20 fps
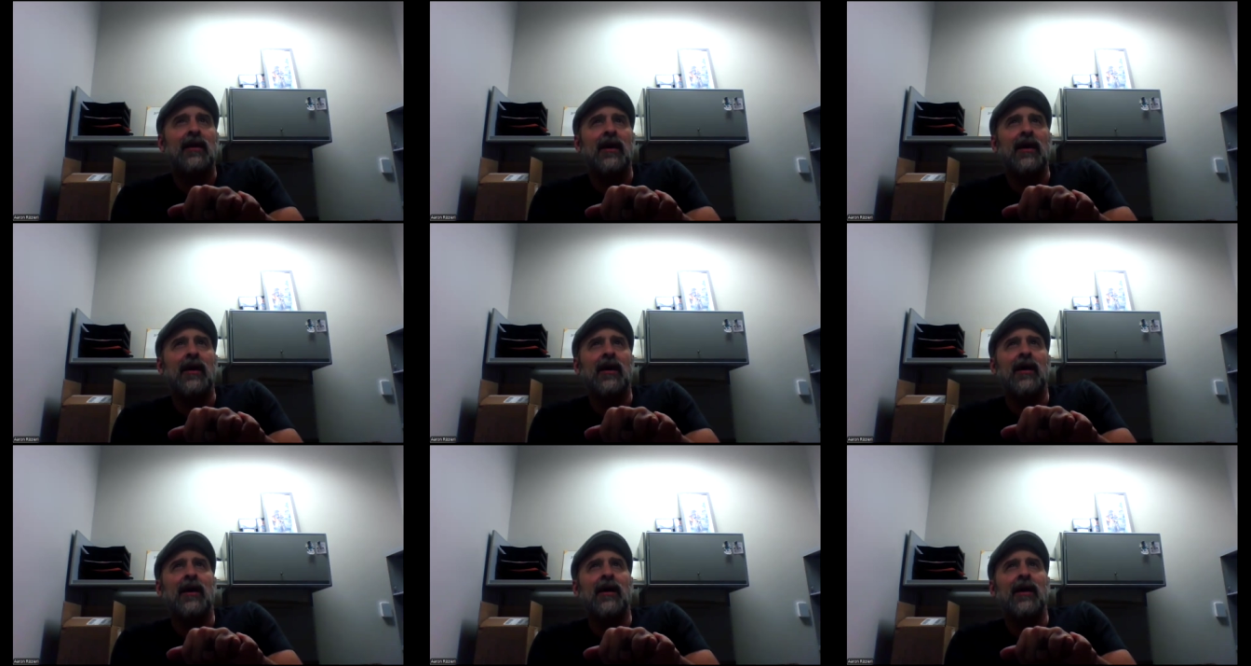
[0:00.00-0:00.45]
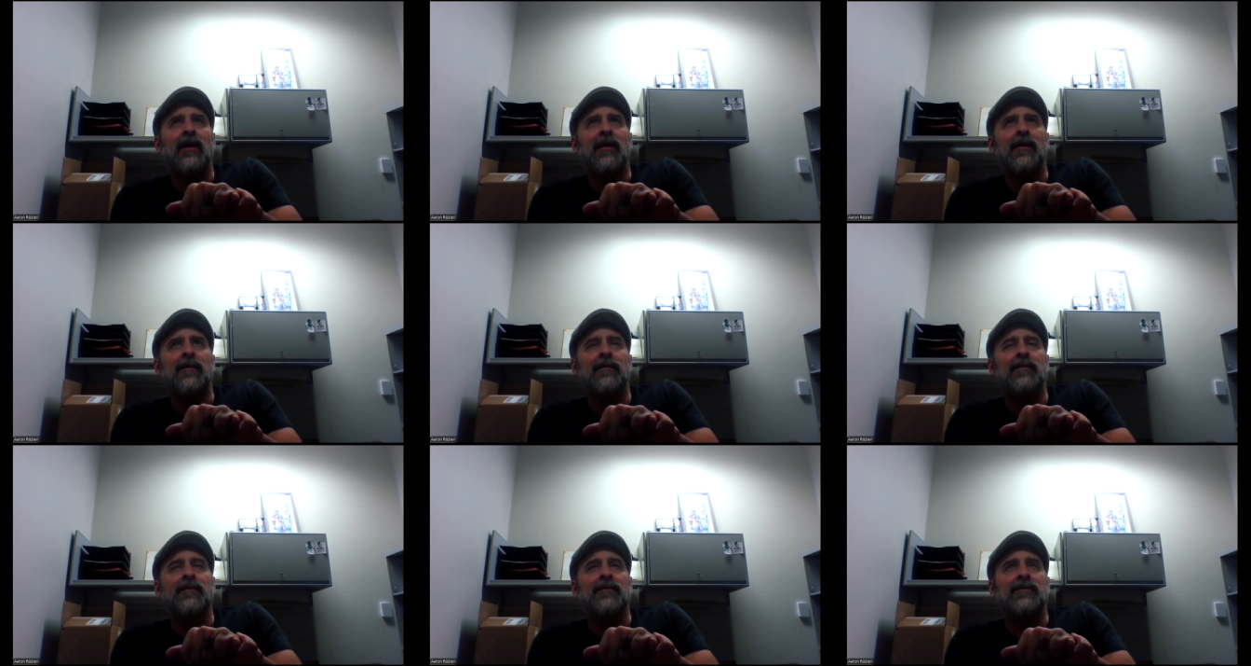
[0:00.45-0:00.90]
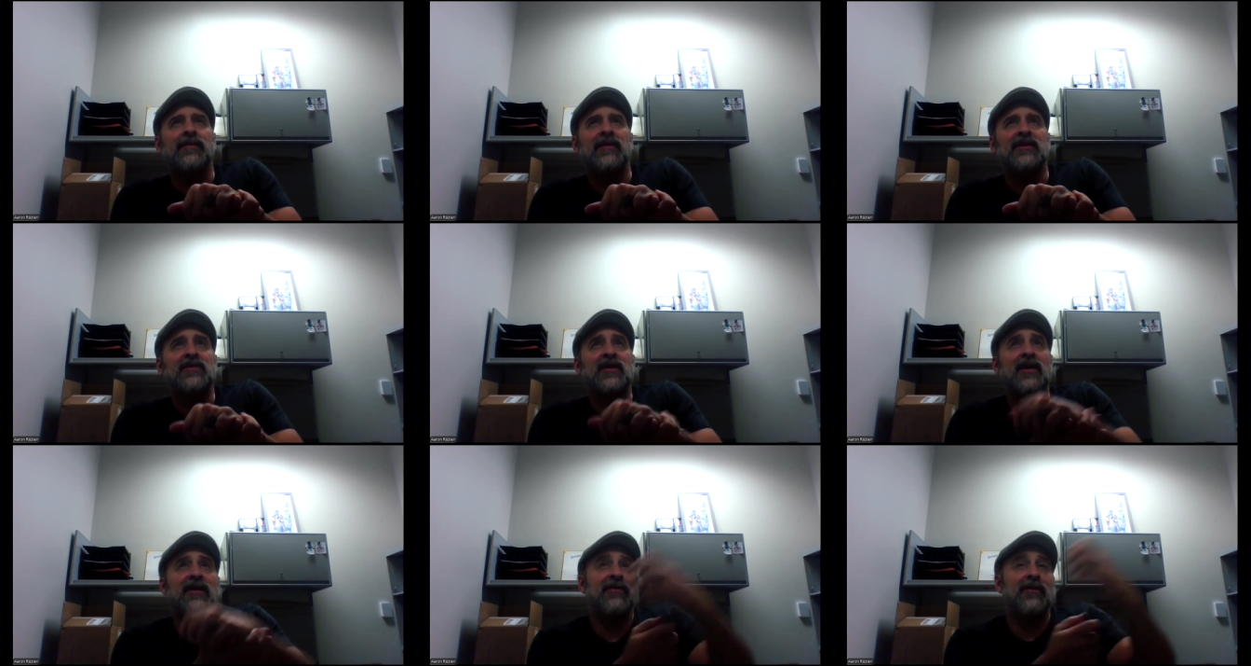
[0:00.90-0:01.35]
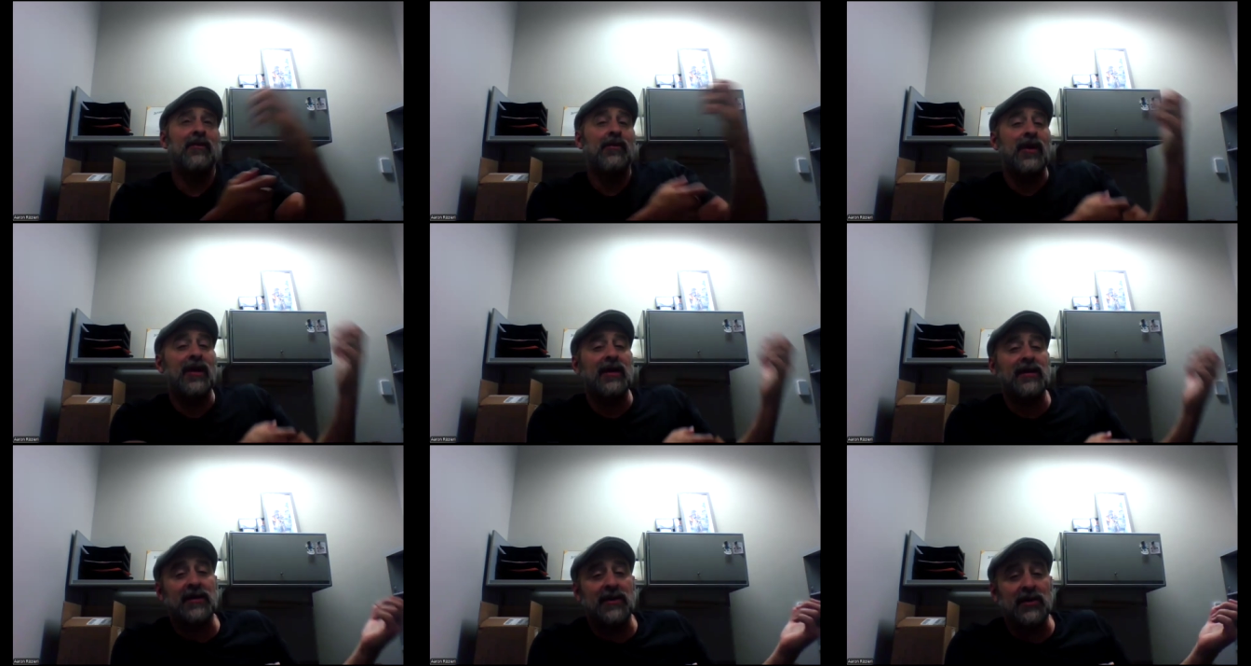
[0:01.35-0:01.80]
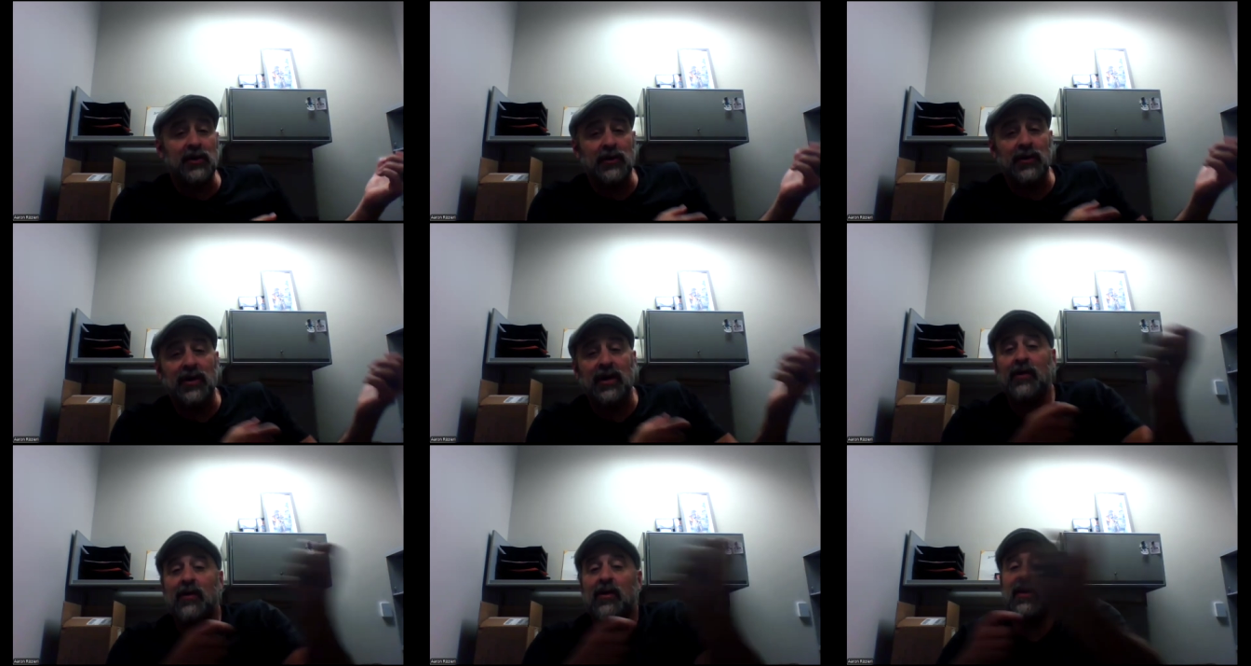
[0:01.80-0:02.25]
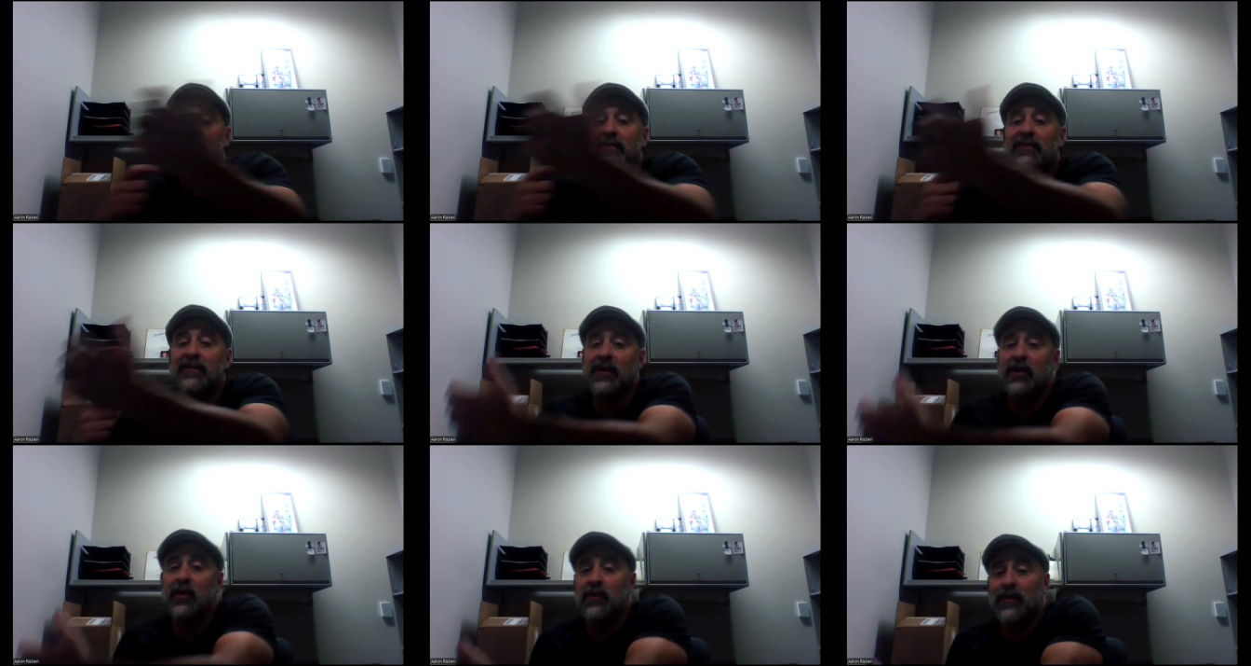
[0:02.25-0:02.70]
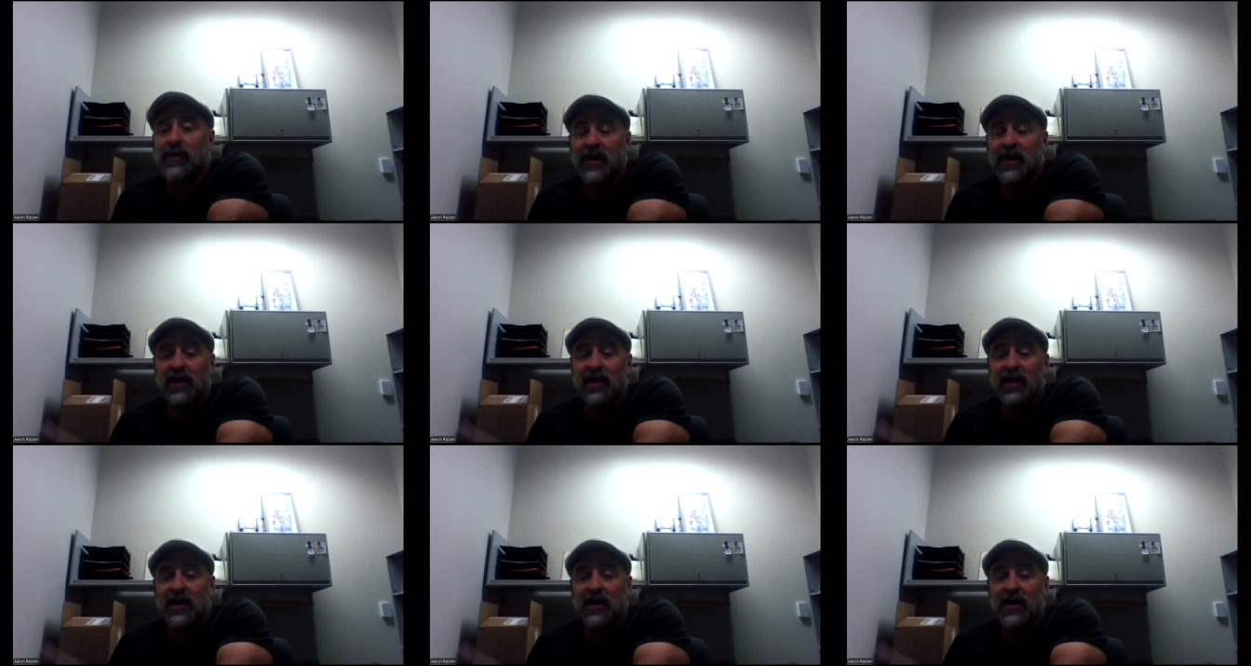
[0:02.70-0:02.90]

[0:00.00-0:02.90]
So I have the right to do what I want with my own